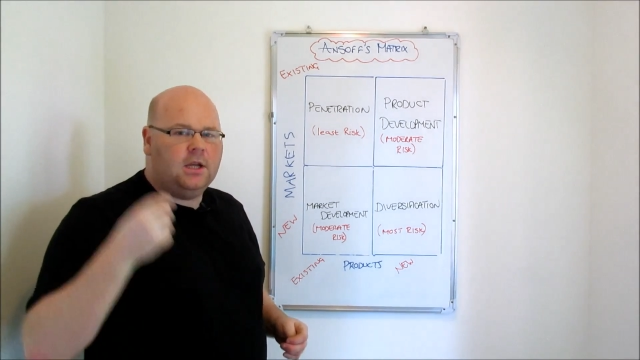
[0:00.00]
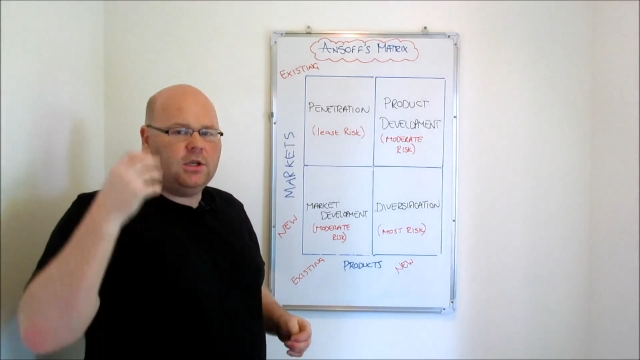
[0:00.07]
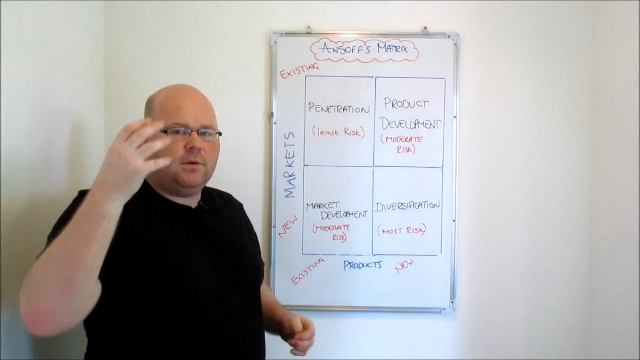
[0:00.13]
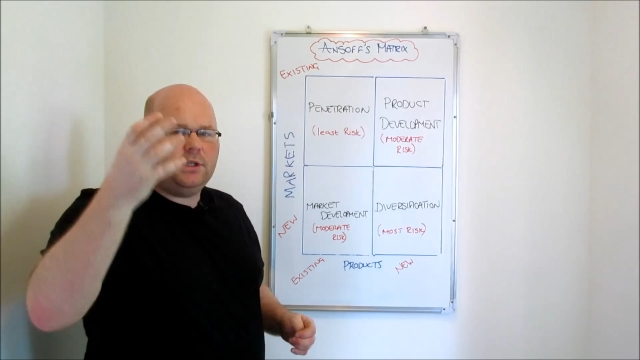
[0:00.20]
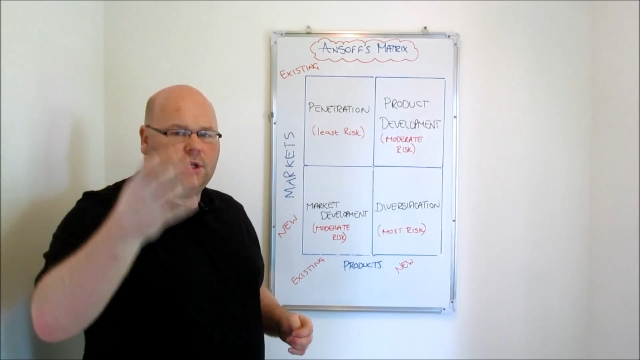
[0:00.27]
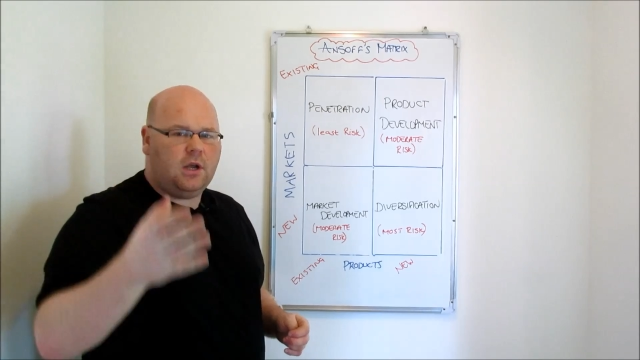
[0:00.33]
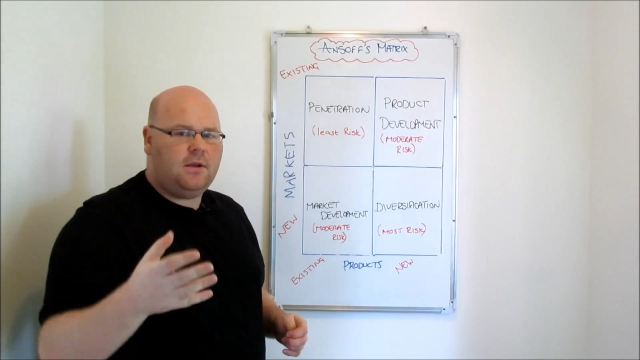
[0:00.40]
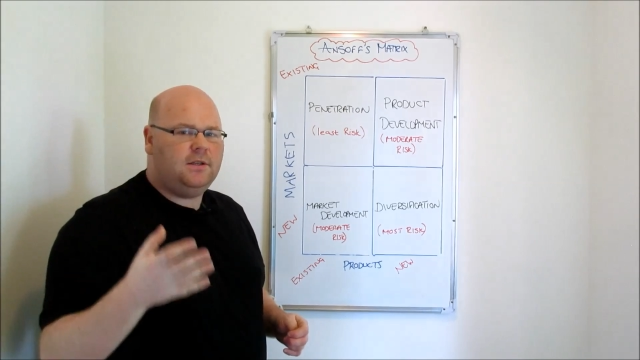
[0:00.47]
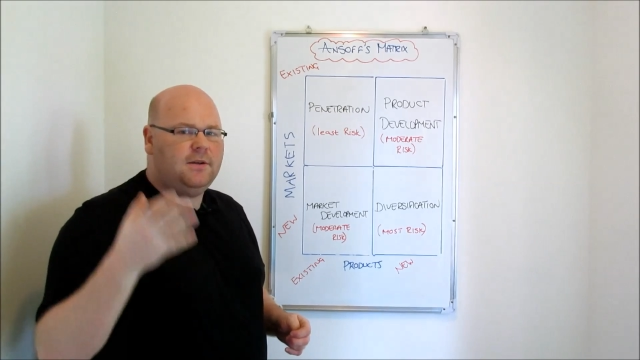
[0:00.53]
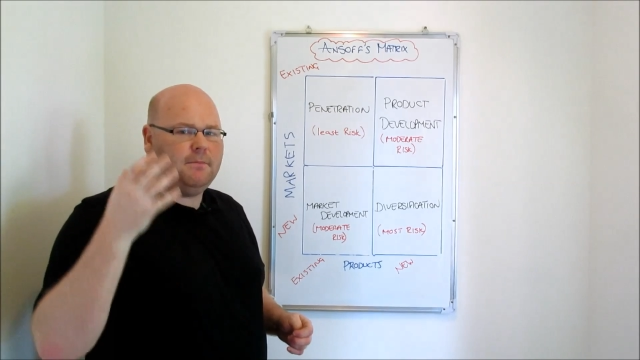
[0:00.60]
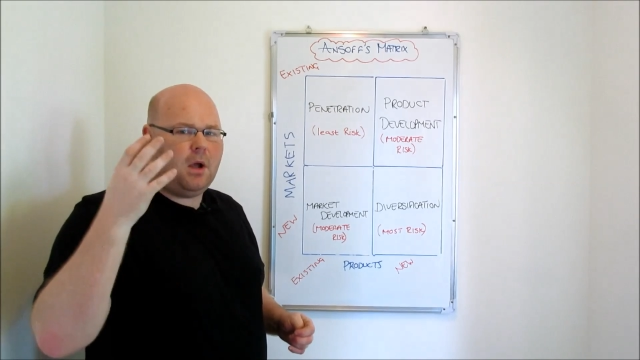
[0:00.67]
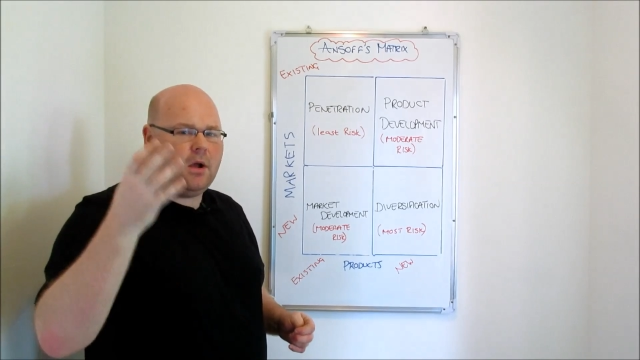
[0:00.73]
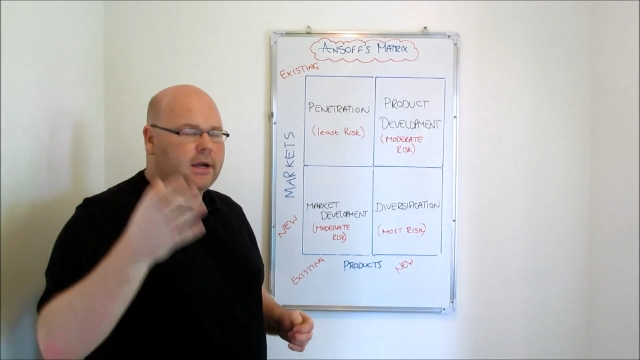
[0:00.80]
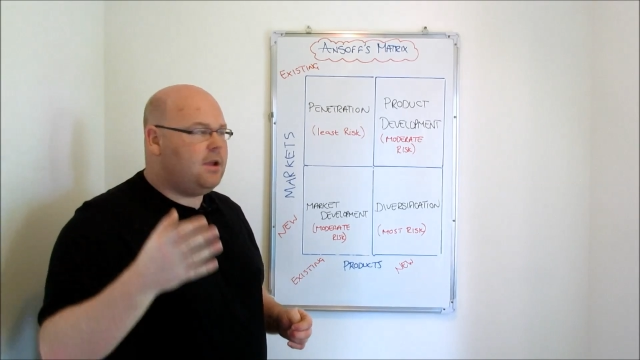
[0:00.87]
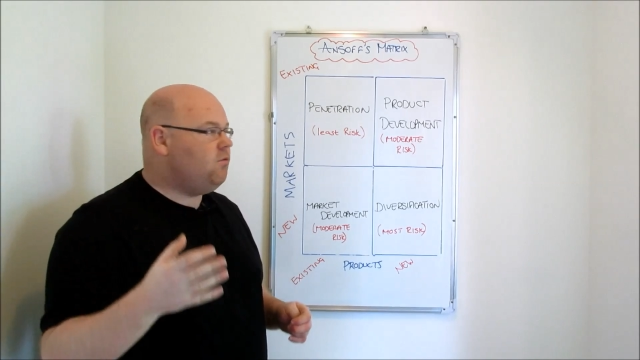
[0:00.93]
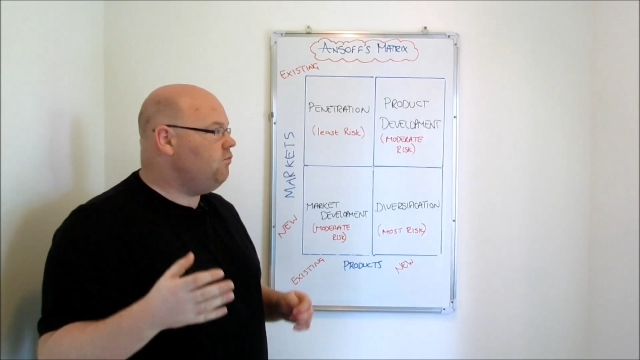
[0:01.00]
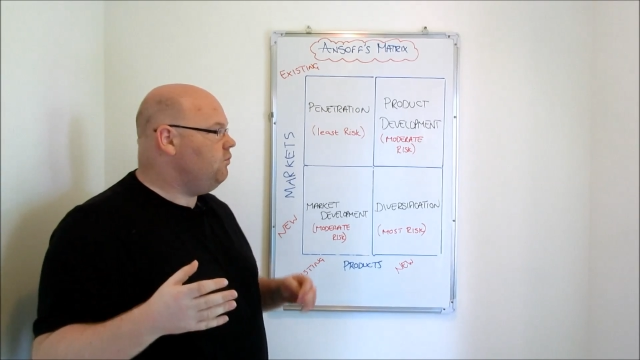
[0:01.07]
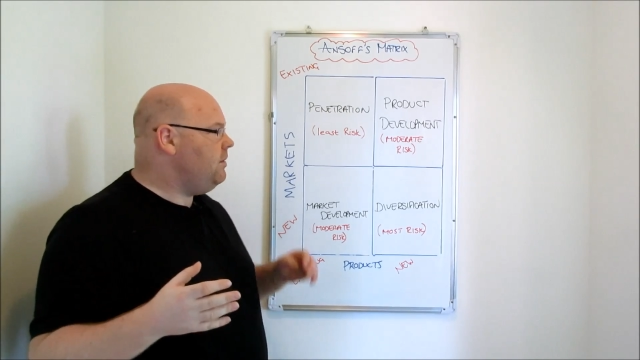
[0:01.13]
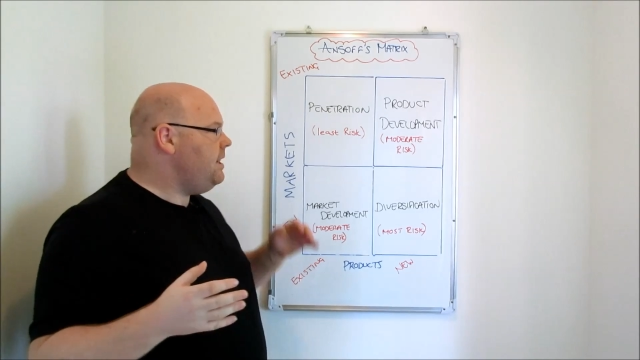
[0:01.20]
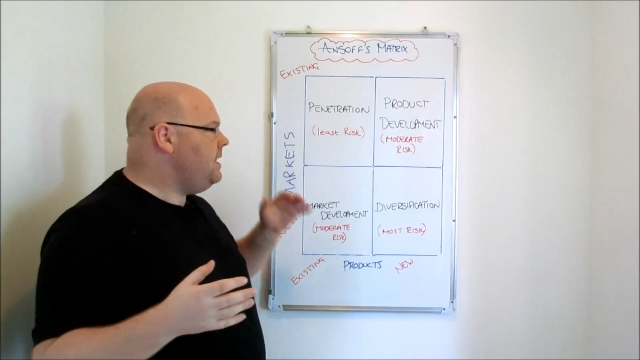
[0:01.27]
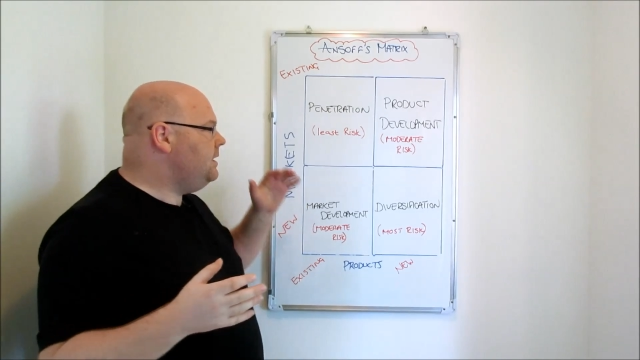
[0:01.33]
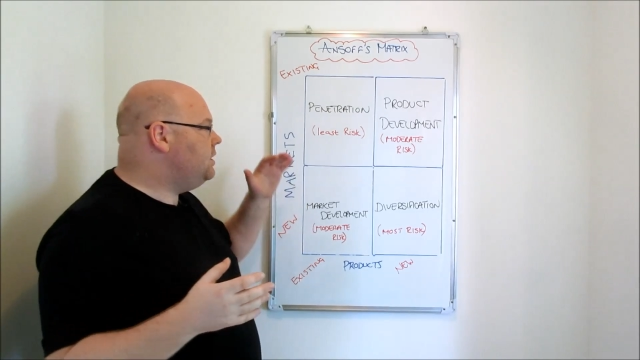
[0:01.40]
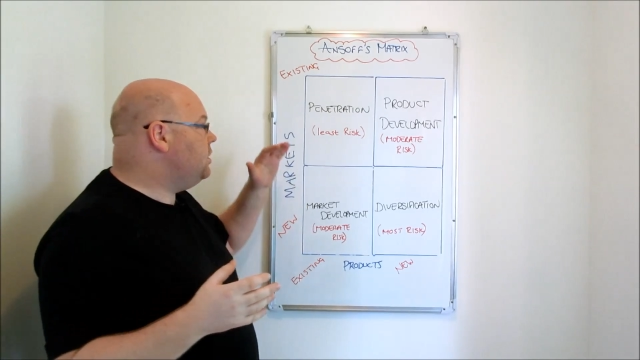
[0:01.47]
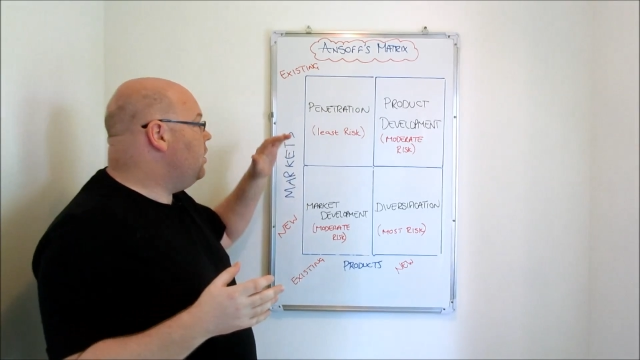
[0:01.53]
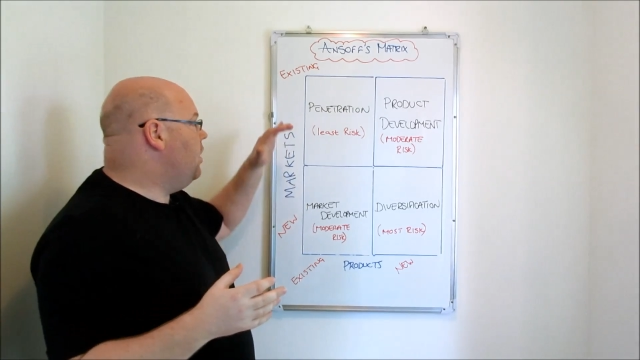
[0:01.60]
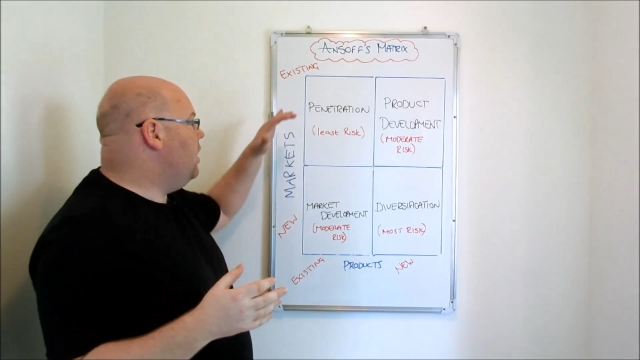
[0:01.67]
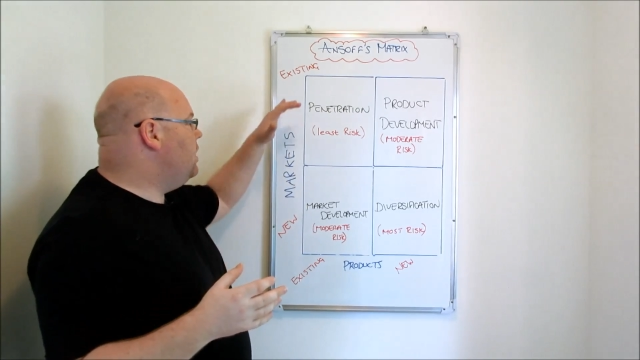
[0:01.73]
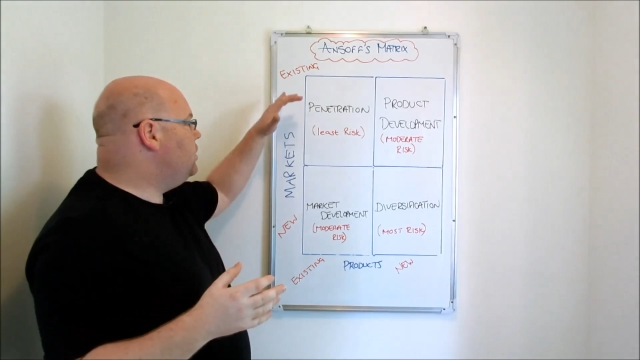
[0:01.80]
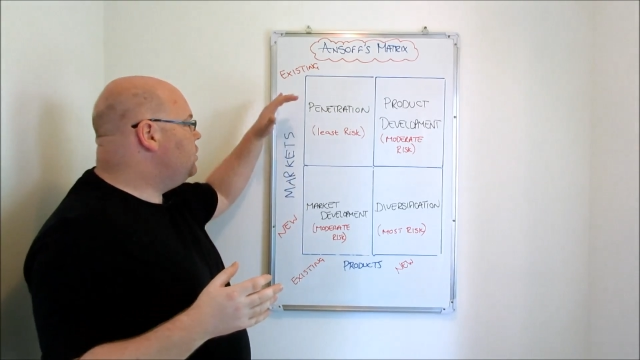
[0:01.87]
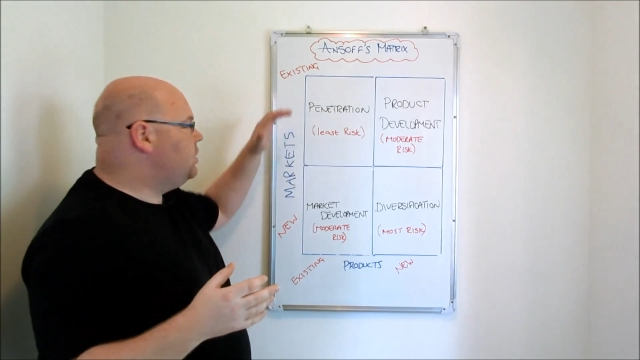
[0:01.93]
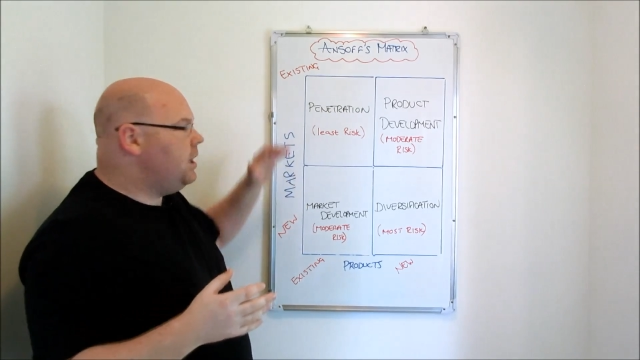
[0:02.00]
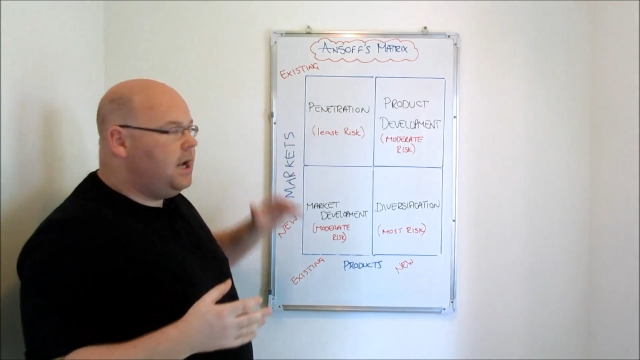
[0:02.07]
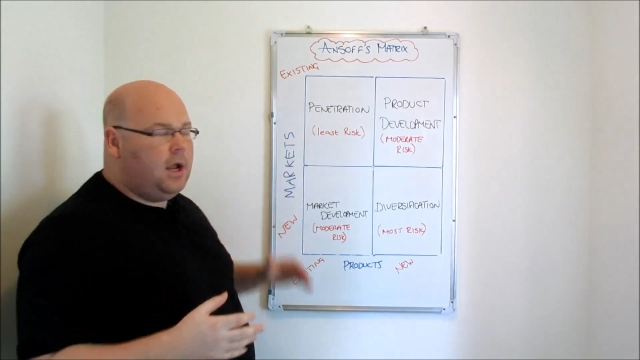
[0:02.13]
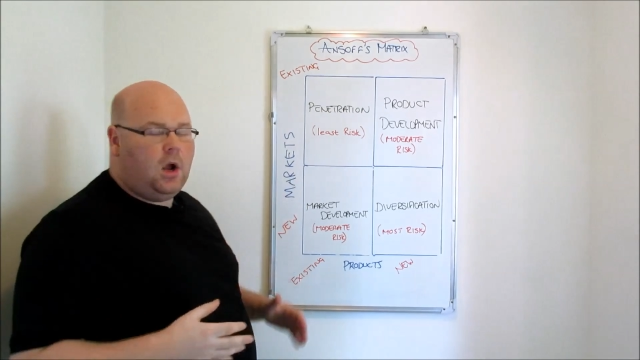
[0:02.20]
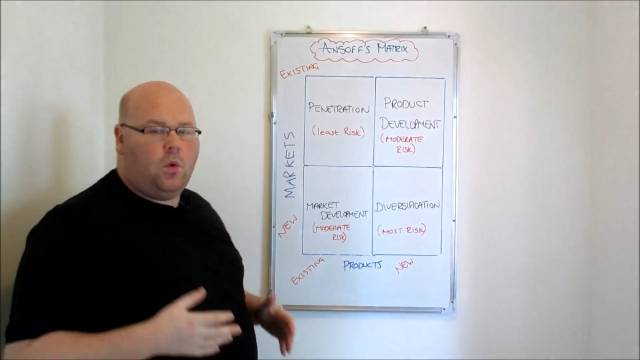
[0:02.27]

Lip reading: So in terms of market research,